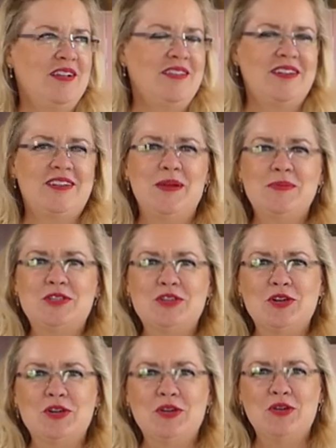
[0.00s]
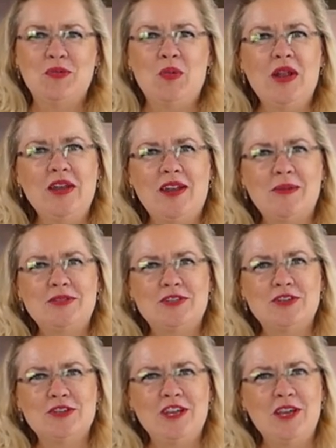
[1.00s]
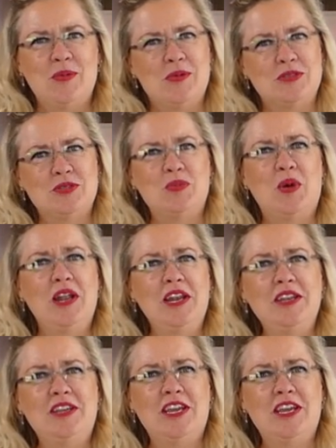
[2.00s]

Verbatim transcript: the dumpster. One dumpster equals one